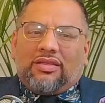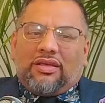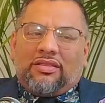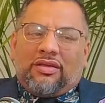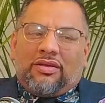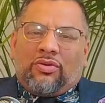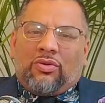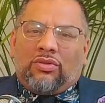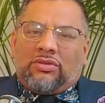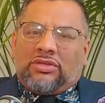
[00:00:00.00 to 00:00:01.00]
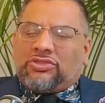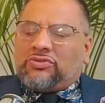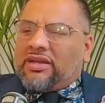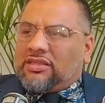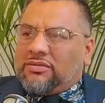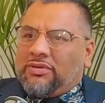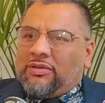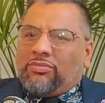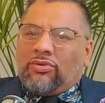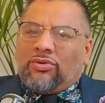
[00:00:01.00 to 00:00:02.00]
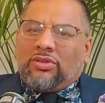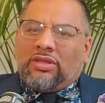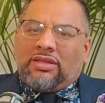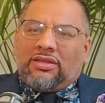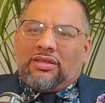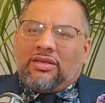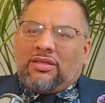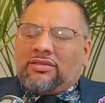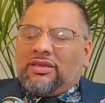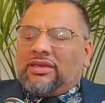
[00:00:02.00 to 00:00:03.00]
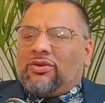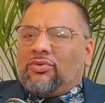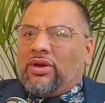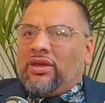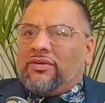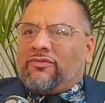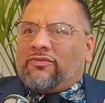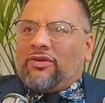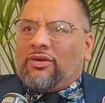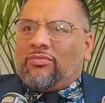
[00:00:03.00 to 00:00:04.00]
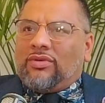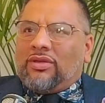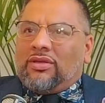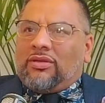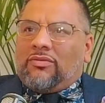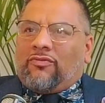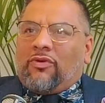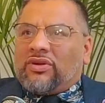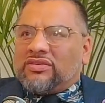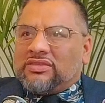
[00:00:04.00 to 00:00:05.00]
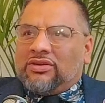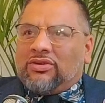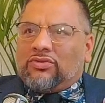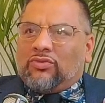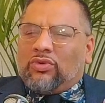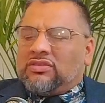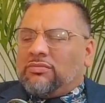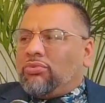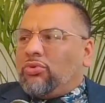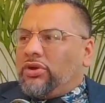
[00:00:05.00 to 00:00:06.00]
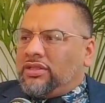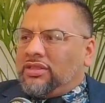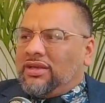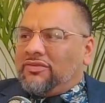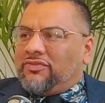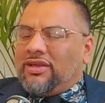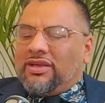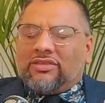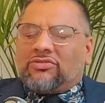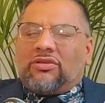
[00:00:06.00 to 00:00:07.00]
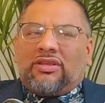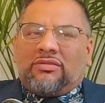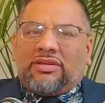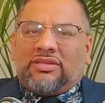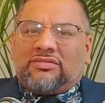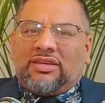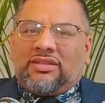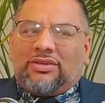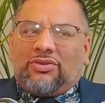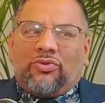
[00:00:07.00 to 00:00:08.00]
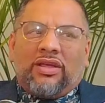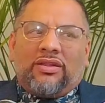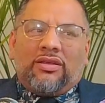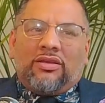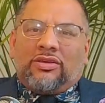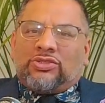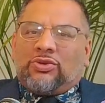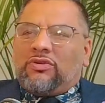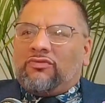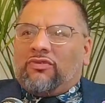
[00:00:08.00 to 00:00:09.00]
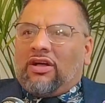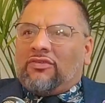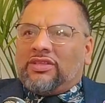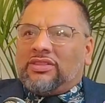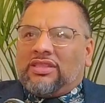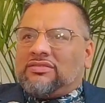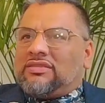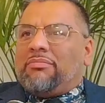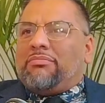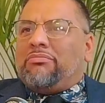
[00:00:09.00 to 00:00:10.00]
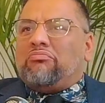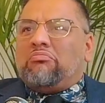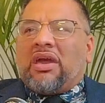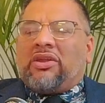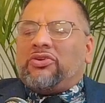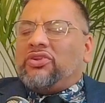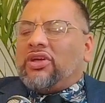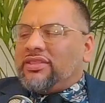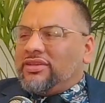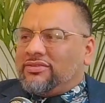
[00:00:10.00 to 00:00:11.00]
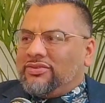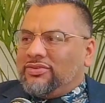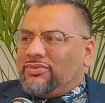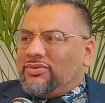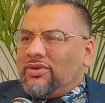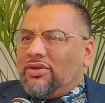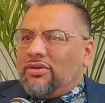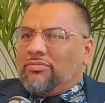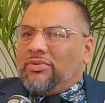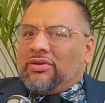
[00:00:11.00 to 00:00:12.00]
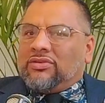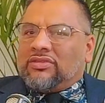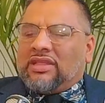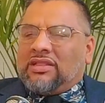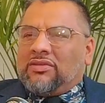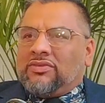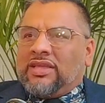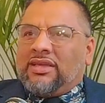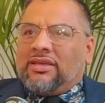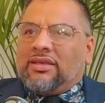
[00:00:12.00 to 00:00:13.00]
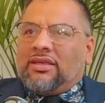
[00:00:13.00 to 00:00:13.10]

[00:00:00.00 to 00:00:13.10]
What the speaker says: the whole distracting people and taking away from focusing on what's important in life. It's all done by design. Like you get so involved in things that matter nothing to you, because at the end of the day,